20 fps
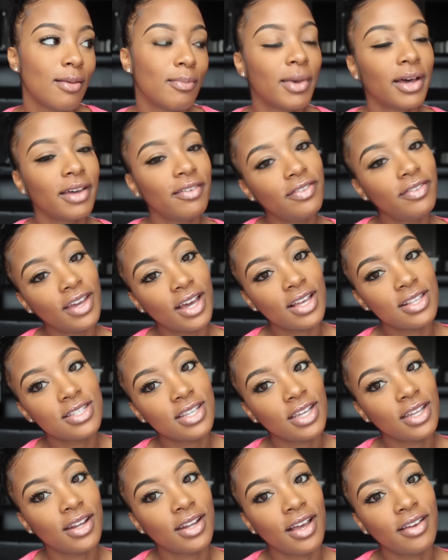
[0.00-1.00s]
My
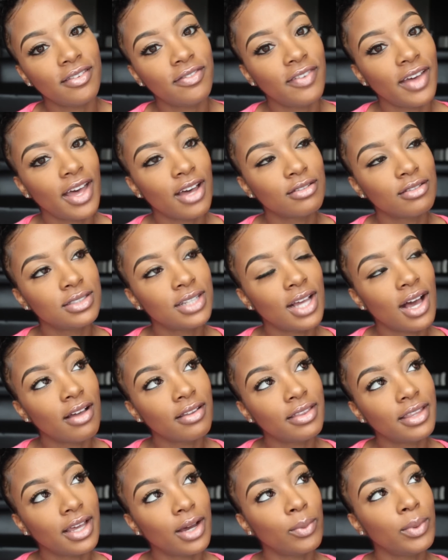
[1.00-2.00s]
fiance and I found
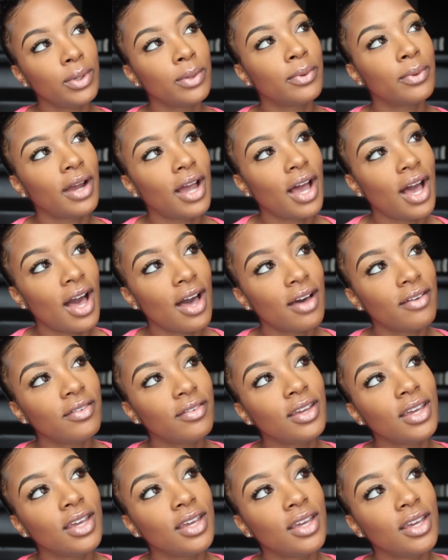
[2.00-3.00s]
out that we were
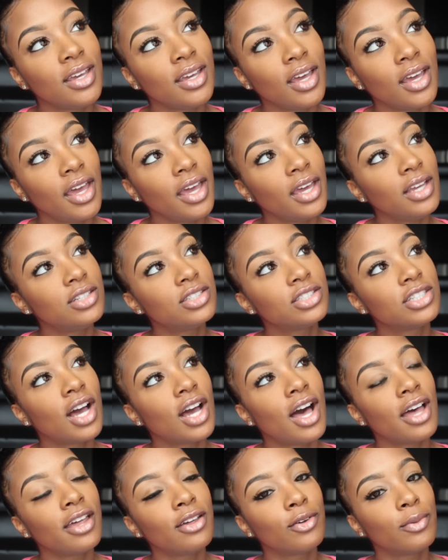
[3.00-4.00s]
having a
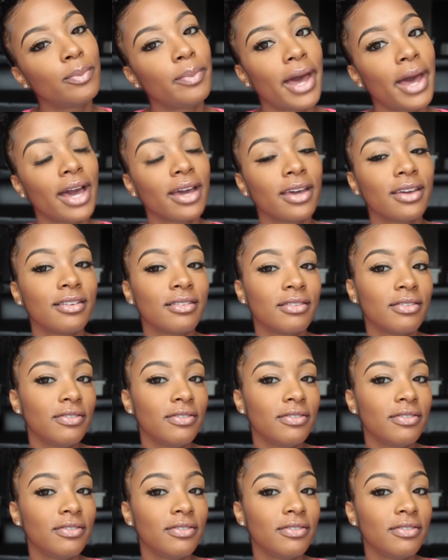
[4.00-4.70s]
child back in